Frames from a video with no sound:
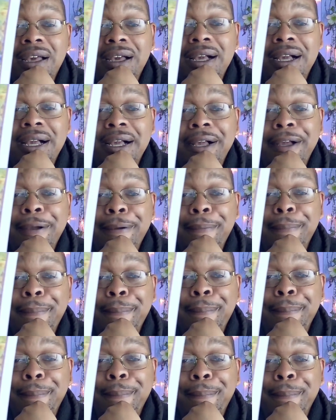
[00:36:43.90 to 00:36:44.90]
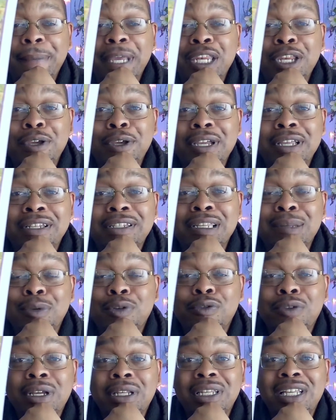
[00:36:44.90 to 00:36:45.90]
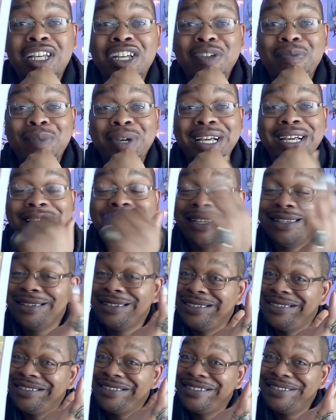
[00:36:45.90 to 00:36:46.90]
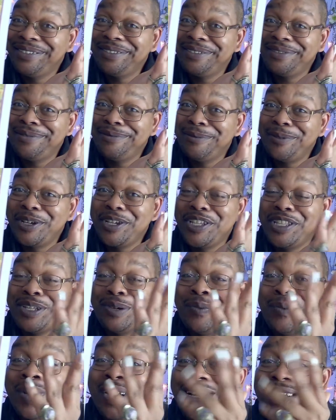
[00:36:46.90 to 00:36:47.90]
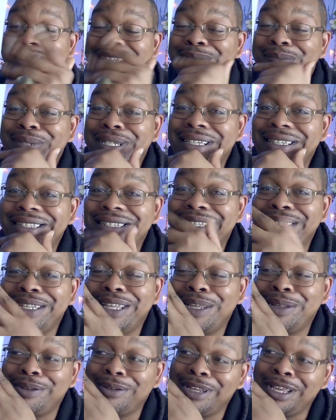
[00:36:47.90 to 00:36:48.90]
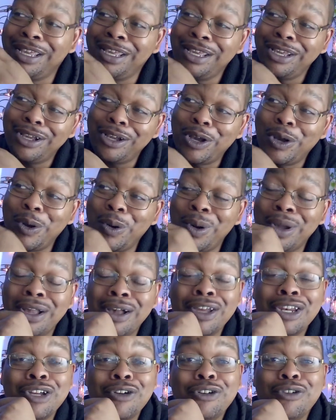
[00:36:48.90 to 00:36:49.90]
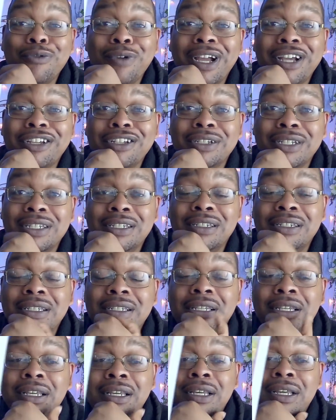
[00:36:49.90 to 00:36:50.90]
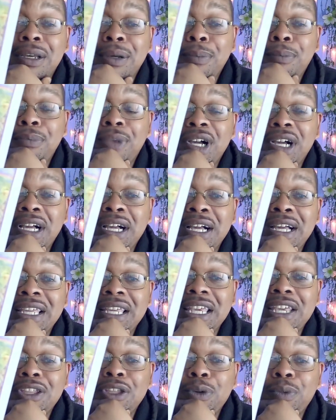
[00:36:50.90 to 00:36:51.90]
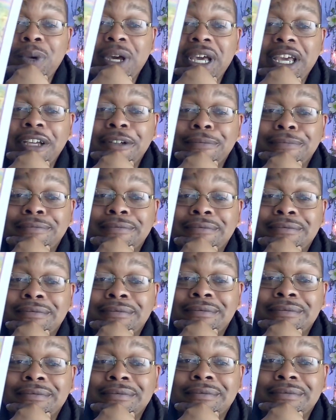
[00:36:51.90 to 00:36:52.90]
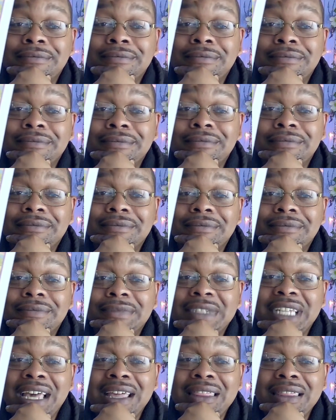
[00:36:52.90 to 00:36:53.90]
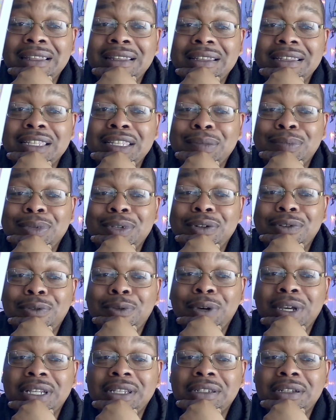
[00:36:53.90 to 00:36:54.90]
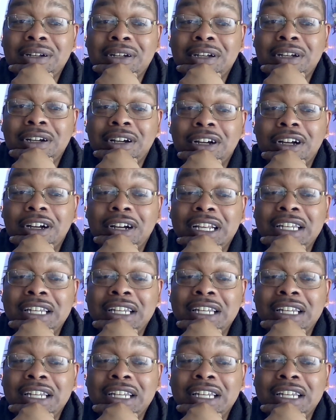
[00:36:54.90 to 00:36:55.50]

And you can demonstrate love by wishing them well and peace and going on your direction. But either way, I think this is a beautiful way to start out.